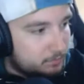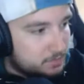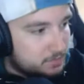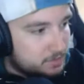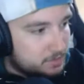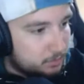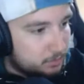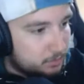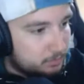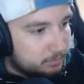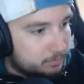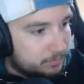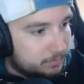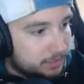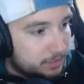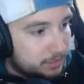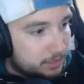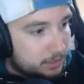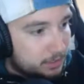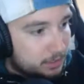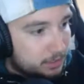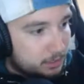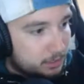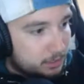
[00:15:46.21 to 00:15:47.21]
So,
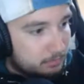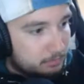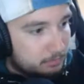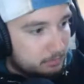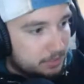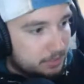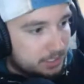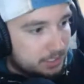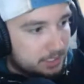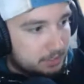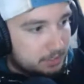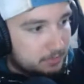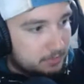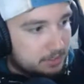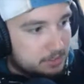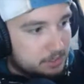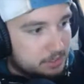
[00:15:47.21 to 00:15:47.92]
but anyway,